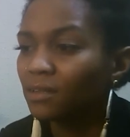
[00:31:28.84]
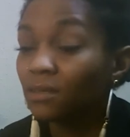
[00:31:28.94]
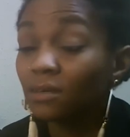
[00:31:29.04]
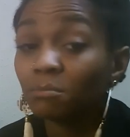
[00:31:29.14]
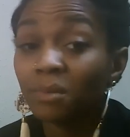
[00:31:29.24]

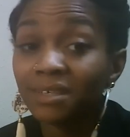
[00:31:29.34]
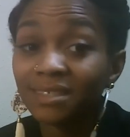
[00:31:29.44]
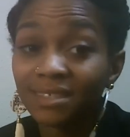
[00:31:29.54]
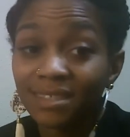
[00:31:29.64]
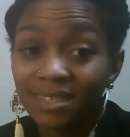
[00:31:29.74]
the
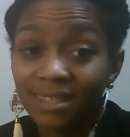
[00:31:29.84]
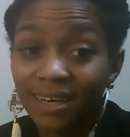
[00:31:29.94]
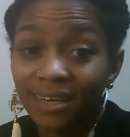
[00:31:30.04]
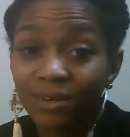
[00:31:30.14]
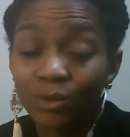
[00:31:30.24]
abundance
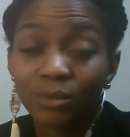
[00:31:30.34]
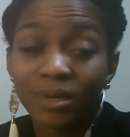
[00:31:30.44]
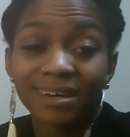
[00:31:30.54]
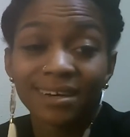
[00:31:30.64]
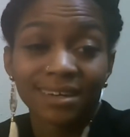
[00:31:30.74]
that, or
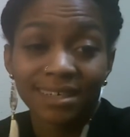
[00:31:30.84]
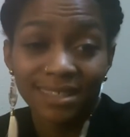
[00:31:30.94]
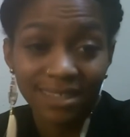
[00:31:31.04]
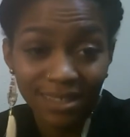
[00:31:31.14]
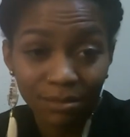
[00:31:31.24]

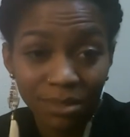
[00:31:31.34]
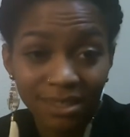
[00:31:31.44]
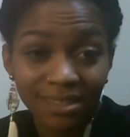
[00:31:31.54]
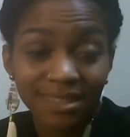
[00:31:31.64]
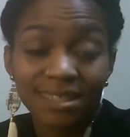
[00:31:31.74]
recognizing the
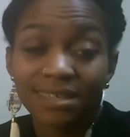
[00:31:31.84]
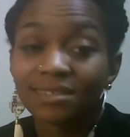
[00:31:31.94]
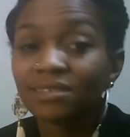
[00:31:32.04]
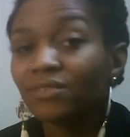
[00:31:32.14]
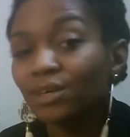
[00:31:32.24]
abundance that
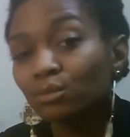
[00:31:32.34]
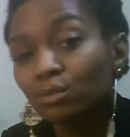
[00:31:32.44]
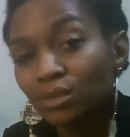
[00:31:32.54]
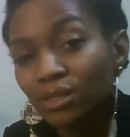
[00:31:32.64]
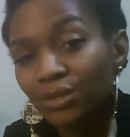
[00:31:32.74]
is
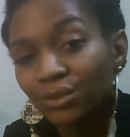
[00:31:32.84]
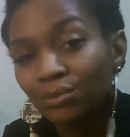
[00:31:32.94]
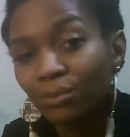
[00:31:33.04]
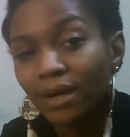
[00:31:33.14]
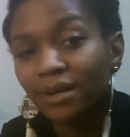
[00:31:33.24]
available to
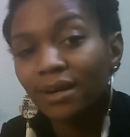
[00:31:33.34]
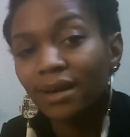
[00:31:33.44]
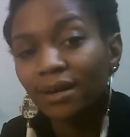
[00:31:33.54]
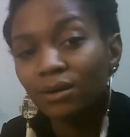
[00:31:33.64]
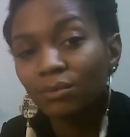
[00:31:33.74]
you right
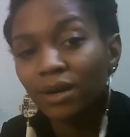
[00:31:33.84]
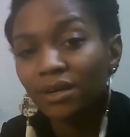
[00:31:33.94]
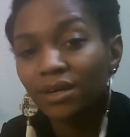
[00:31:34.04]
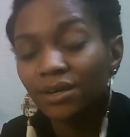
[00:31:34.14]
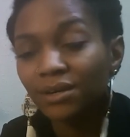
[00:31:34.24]
now, right
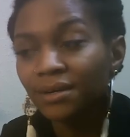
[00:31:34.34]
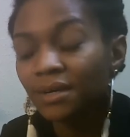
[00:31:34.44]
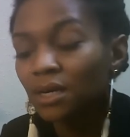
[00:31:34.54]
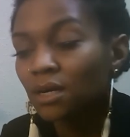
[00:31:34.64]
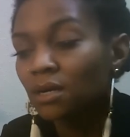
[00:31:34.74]
here.
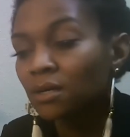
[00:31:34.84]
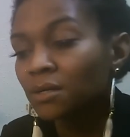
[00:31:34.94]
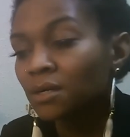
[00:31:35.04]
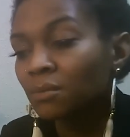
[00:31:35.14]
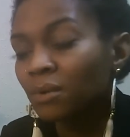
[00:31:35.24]

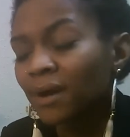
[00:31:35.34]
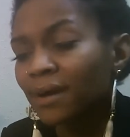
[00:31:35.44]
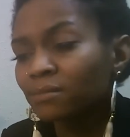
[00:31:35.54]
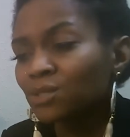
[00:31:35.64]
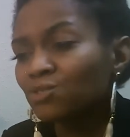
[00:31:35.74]

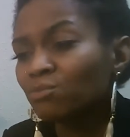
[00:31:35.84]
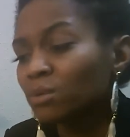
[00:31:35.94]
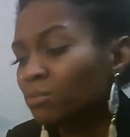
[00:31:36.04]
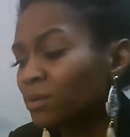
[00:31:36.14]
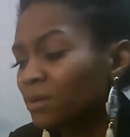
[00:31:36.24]
Perhaps you've
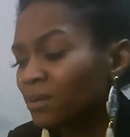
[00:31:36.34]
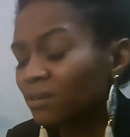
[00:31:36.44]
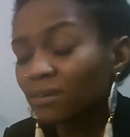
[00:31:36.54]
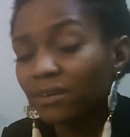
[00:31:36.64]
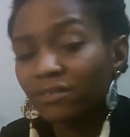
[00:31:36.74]
been putting
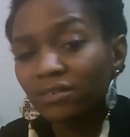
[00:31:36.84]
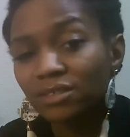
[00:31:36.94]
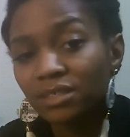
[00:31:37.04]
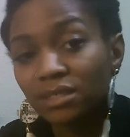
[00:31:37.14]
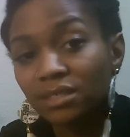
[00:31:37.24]
in
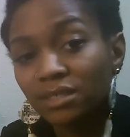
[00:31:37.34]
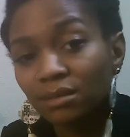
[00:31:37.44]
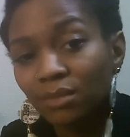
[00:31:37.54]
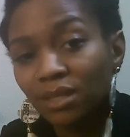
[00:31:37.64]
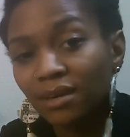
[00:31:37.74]
efforts into
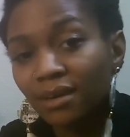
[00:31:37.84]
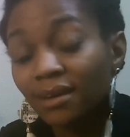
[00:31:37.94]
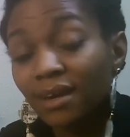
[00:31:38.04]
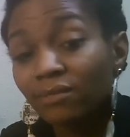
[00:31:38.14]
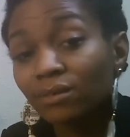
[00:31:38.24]
something
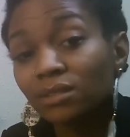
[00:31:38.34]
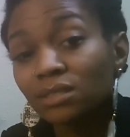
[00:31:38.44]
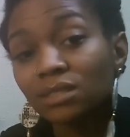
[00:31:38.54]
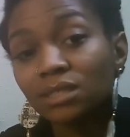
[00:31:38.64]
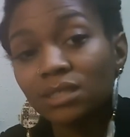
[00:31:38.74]
and haven't
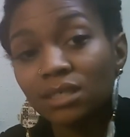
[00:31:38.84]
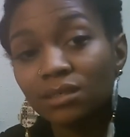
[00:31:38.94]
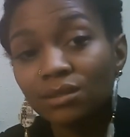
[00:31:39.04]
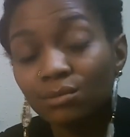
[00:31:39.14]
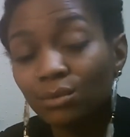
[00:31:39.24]

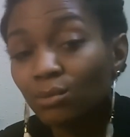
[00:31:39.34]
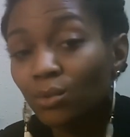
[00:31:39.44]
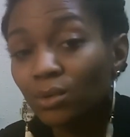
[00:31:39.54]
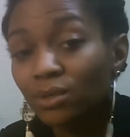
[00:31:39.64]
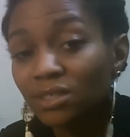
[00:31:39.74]
seeing the
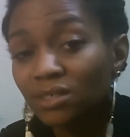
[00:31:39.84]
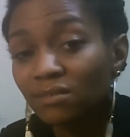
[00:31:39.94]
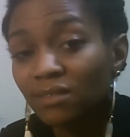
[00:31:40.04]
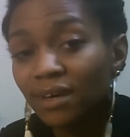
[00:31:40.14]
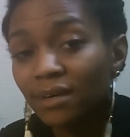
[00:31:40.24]
rewards
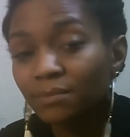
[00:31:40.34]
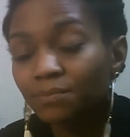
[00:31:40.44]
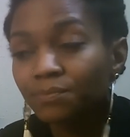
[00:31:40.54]
of that.